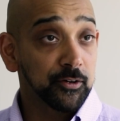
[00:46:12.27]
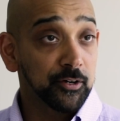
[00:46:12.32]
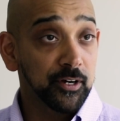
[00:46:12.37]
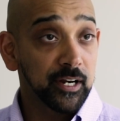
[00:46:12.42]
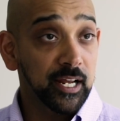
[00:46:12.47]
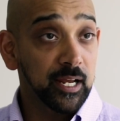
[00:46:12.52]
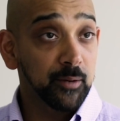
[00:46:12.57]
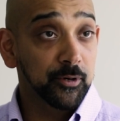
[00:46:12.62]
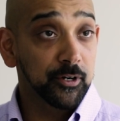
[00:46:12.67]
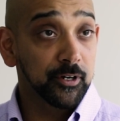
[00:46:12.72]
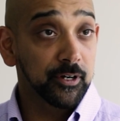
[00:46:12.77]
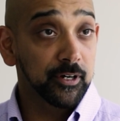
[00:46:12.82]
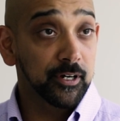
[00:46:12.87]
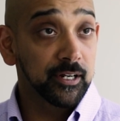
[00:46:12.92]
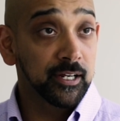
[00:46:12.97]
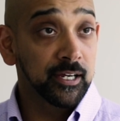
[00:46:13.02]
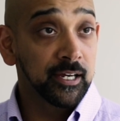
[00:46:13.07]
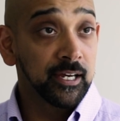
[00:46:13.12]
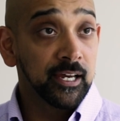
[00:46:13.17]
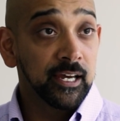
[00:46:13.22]
her
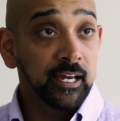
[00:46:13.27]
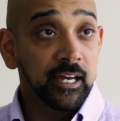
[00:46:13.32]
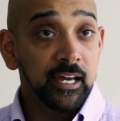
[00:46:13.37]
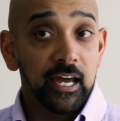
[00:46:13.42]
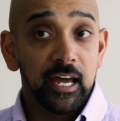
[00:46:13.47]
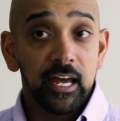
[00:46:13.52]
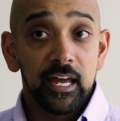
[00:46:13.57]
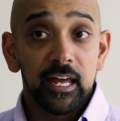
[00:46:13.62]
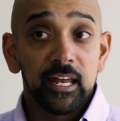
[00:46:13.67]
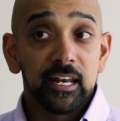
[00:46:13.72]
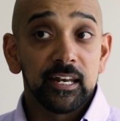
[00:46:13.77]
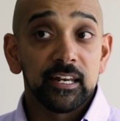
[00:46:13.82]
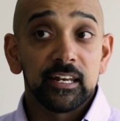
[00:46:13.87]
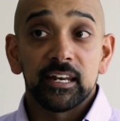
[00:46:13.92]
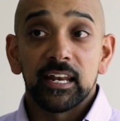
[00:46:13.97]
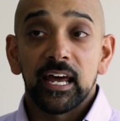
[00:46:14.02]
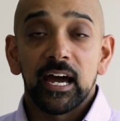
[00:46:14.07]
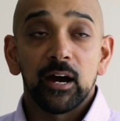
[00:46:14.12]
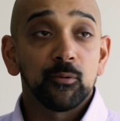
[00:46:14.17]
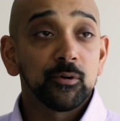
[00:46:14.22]
neighborhood. And
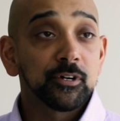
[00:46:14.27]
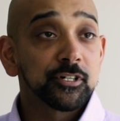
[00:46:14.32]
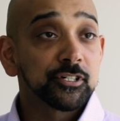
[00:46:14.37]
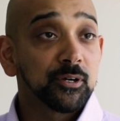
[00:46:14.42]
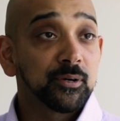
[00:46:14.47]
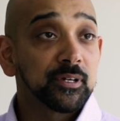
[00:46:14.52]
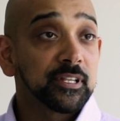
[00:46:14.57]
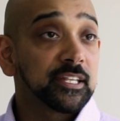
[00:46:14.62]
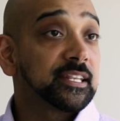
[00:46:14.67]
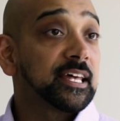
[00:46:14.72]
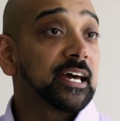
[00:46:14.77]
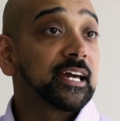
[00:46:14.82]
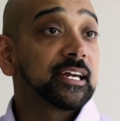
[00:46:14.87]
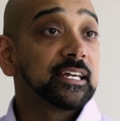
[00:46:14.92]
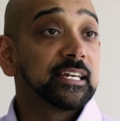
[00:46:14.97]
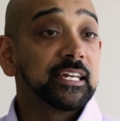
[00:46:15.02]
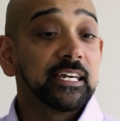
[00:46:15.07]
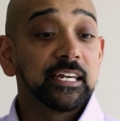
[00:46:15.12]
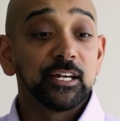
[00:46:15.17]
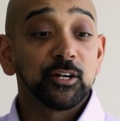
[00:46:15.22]
now we're showing that that
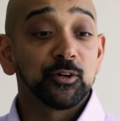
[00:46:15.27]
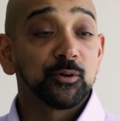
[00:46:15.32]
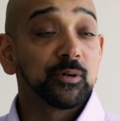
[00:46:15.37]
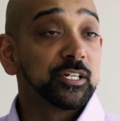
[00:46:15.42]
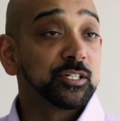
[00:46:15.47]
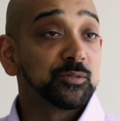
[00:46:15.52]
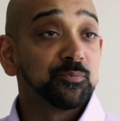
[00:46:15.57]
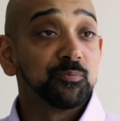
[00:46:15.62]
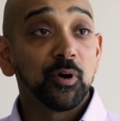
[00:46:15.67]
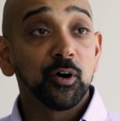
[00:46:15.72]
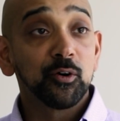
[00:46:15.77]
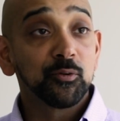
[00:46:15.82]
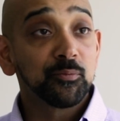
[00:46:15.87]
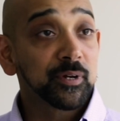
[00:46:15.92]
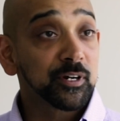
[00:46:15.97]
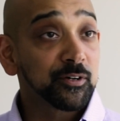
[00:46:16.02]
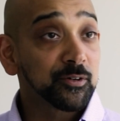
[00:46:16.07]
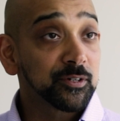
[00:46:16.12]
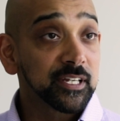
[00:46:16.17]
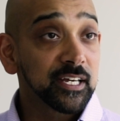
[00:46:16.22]
can increase bone
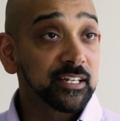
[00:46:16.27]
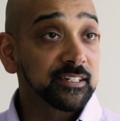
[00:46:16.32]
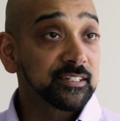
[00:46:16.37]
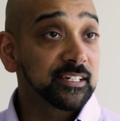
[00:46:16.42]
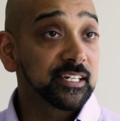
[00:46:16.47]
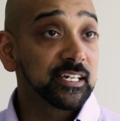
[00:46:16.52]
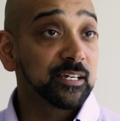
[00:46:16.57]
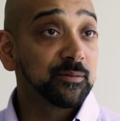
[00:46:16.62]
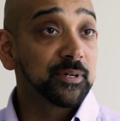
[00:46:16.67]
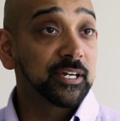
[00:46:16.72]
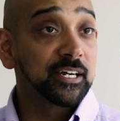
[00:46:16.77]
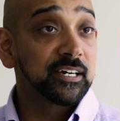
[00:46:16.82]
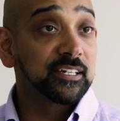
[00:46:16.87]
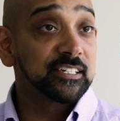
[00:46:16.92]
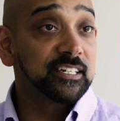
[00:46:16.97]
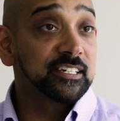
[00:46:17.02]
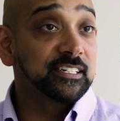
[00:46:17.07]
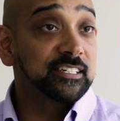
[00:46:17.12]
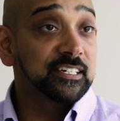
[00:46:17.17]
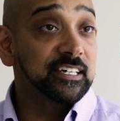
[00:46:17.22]
mineral density because
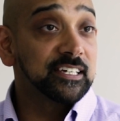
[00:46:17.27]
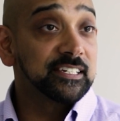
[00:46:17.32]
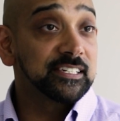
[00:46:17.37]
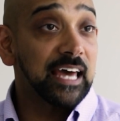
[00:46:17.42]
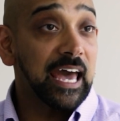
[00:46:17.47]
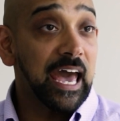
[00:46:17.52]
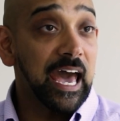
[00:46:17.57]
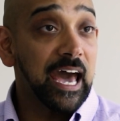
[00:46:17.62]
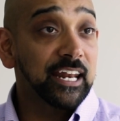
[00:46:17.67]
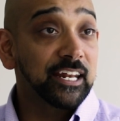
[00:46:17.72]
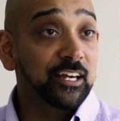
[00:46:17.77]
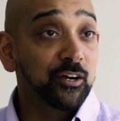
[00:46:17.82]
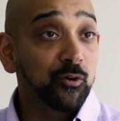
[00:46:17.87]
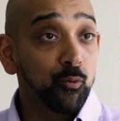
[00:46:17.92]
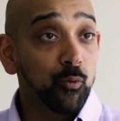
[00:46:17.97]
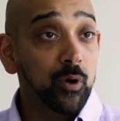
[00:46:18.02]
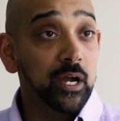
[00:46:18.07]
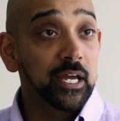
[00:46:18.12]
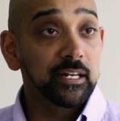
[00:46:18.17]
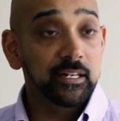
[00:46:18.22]
it's it's
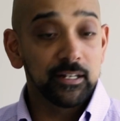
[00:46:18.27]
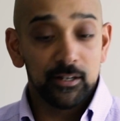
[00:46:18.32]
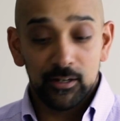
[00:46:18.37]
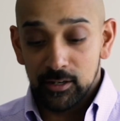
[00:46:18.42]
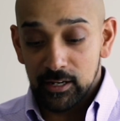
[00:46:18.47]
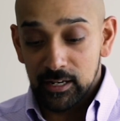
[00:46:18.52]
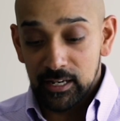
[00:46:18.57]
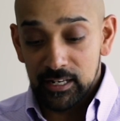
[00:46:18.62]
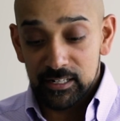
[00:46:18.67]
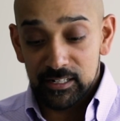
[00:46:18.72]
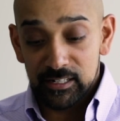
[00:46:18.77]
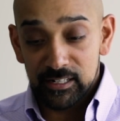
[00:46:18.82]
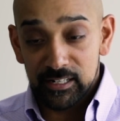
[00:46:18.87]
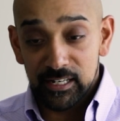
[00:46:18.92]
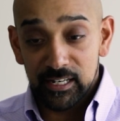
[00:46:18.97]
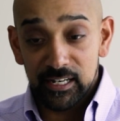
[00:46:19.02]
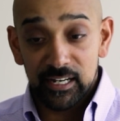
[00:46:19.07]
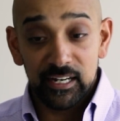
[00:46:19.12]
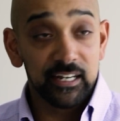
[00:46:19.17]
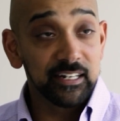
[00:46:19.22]
adding weight and
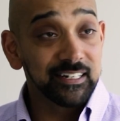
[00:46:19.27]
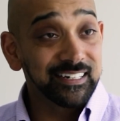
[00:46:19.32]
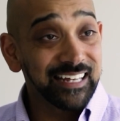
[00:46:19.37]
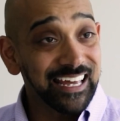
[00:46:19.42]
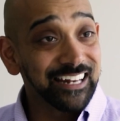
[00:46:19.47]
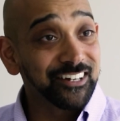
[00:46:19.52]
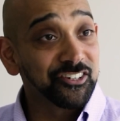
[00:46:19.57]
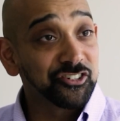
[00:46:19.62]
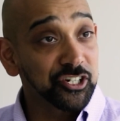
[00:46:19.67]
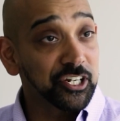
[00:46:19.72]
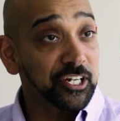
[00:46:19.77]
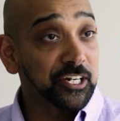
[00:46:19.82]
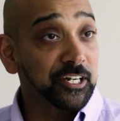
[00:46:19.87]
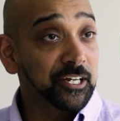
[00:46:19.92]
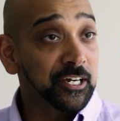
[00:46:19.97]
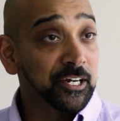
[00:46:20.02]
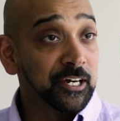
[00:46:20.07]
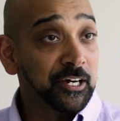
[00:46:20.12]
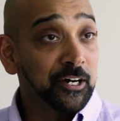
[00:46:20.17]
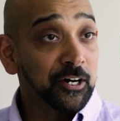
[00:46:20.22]
uh, tension
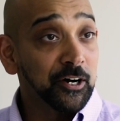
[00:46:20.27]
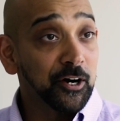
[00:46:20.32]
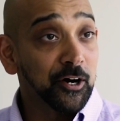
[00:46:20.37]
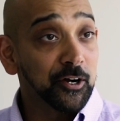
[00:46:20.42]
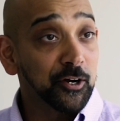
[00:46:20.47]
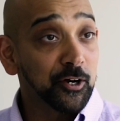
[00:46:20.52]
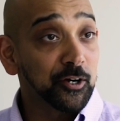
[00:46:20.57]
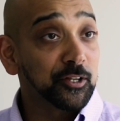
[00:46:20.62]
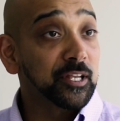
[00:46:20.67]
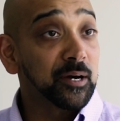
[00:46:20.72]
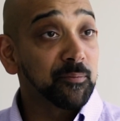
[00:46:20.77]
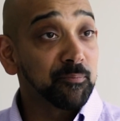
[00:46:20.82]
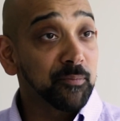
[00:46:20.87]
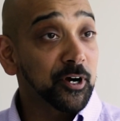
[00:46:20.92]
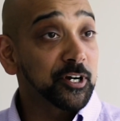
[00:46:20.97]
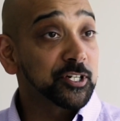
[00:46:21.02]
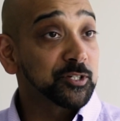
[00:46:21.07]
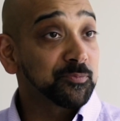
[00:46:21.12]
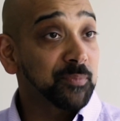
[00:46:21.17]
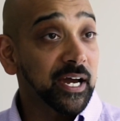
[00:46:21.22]
on her
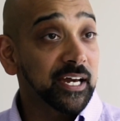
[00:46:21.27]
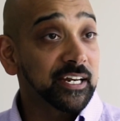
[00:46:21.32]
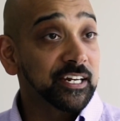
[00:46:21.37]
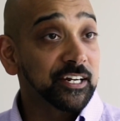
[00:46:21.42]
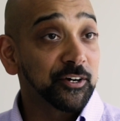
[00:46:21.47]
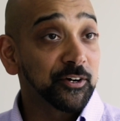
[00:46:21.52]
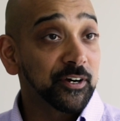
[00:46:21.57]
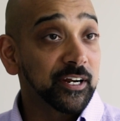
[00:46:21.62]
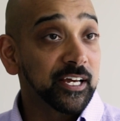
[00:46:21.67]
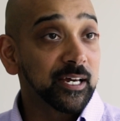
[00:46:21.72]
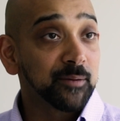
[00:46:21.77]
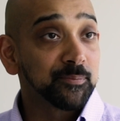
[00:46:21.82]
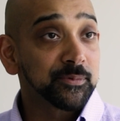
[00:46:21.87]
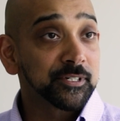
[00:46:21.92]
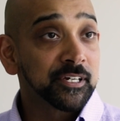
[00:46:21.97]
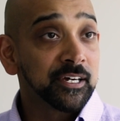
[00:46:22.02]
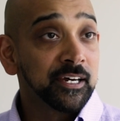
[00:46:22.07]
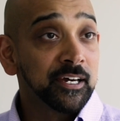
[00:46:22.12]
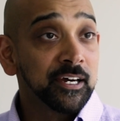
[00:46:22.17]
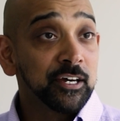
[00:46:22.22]
lumbar spine and her
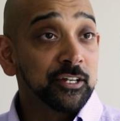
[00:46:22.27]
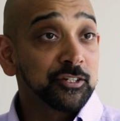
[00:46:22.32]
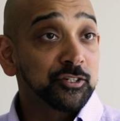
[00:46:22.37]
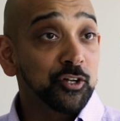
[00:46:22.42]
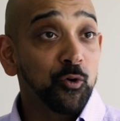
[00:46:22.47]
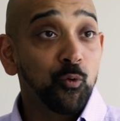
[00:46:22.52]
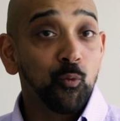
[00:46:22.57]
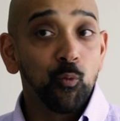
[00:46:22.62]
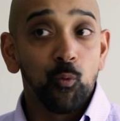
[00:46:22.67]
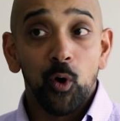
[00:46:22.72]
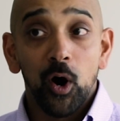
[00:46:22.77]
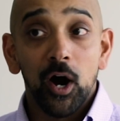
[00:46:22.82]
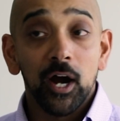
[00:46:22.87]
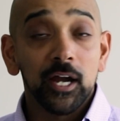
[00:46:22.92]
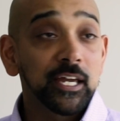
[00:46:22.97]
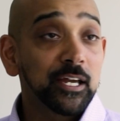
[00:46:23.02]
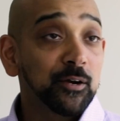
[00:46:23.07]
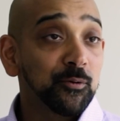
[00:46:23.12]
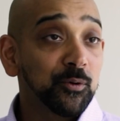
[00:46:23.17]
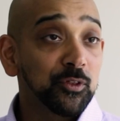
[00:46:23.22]
hips. So
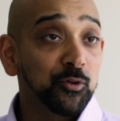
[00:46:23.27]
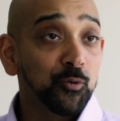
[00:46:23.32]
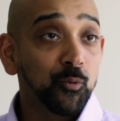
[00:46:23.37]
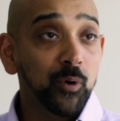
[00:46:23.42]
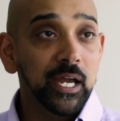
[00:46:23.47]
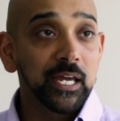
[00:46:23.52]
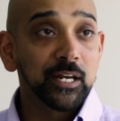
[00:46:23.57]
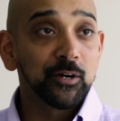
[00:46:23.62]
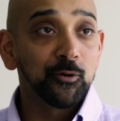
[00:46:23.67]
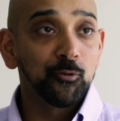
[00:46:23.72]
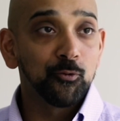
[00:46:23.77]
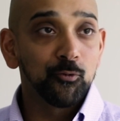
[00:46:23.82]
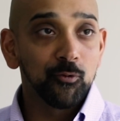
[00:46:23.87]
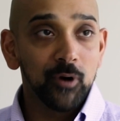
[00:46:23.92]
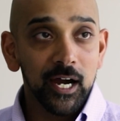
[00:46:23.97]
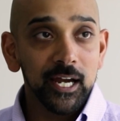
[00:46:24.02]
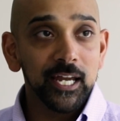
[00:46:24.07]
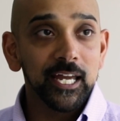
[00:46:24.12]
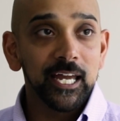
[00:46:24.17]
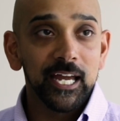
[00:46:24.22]
walking with weight,
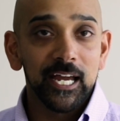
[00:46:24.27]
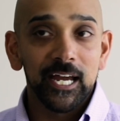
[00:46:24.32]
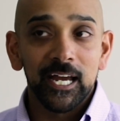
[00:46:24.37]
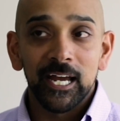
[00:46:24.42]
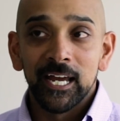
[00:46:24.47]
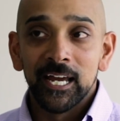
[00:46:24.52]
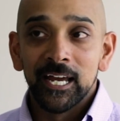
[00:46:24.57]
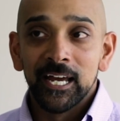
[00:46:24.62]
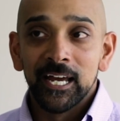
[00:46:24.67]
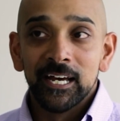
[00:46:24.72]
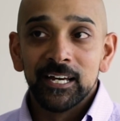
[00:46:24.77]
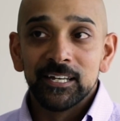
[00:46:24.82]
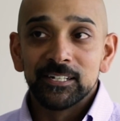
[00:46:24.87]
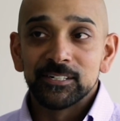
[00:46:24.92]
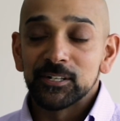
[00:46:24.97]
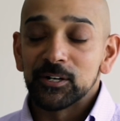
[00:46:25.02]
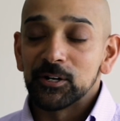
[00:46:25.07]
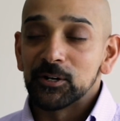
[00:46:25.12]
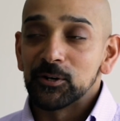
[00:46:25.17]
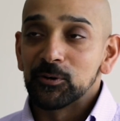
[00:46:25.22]
rucking,
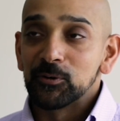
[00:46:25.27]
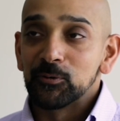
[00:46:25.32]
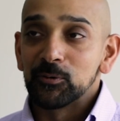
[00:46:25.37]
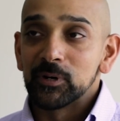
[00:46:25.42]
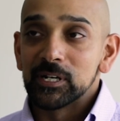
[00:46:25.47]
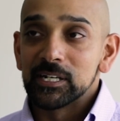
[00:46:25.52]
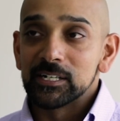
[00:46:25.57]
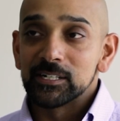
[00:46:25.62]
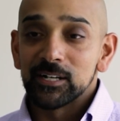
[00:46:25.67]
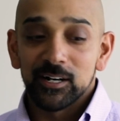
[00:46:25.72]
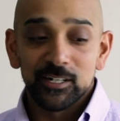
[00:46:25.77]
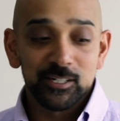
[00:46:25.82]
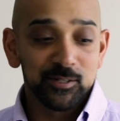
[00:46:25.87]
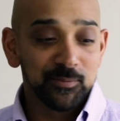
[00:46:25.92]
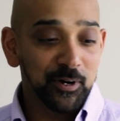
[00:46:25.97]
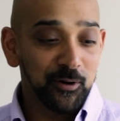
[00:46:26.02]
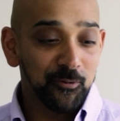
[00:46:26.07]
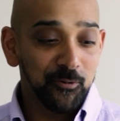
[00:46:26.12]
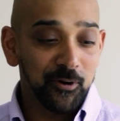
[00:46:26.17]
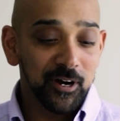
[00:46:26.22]
so when he talks
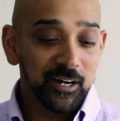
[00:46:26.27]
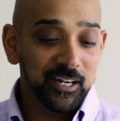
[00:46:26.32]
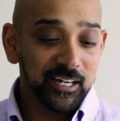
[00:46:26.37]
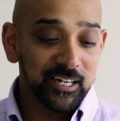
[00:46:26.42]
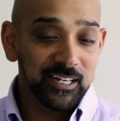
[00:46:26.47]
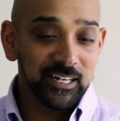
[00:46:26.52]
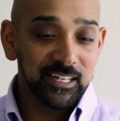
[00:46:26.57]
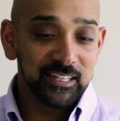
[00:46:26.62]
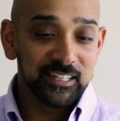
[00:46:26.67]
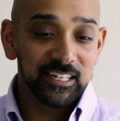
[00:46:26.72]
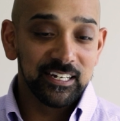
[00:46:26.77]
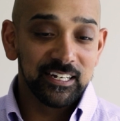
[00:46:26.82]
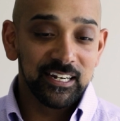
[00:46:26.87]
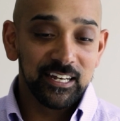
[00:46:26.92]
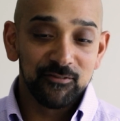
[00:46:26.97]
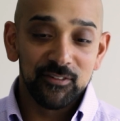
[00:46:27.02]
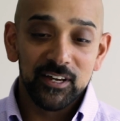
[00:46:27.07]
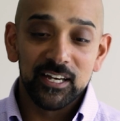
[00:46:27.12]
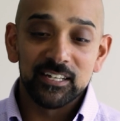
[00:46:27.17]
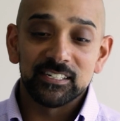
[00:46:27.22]
about walking and then
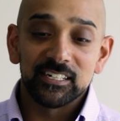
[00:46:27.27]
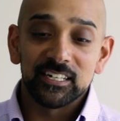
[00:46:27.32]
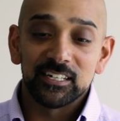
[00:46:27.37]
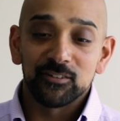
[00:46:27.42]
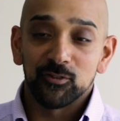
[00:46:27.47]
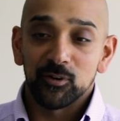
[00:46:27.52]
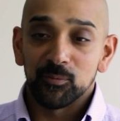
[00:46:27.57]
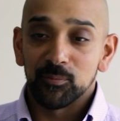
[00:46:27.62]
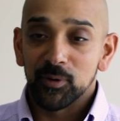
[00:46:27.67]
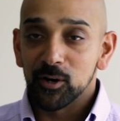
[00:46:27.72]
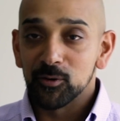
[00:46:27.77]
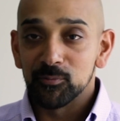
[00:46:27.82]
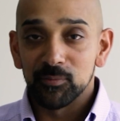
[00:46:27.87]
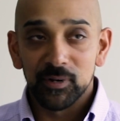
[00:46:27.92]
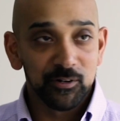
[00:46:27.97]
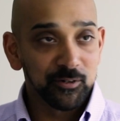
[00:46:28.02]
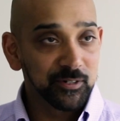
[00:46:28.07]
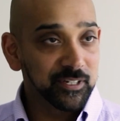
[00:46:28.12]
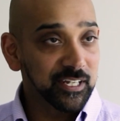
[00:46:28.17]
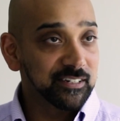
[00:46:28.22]
advancing it for bone
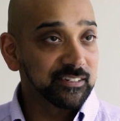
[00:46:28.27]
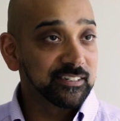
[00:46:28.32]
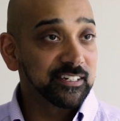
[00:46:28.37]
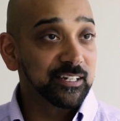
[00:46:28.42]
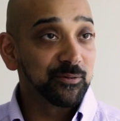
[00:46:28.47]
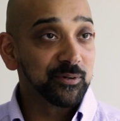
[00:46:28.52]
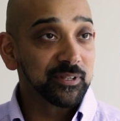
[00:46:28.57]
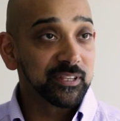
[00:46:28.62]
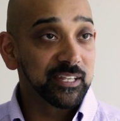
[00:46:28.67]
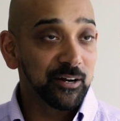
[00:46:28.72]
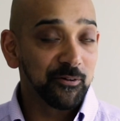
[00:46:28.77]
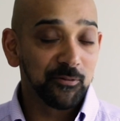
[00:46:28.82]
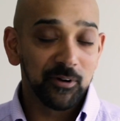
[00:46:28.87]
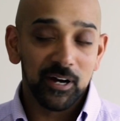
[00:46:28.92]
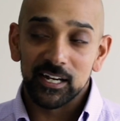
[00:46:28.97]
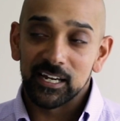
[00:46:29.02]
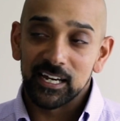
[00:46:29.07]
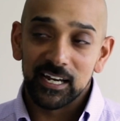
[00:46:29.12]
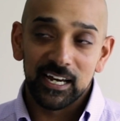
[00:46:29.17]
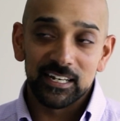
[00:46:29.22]
mineral density with that
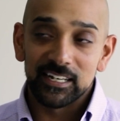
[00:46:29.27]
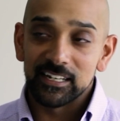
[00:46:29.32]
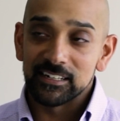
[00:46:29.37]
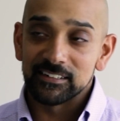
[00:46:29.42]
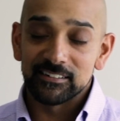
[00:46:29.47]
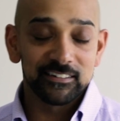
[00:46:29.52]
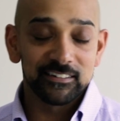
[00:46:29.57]
rucking, it's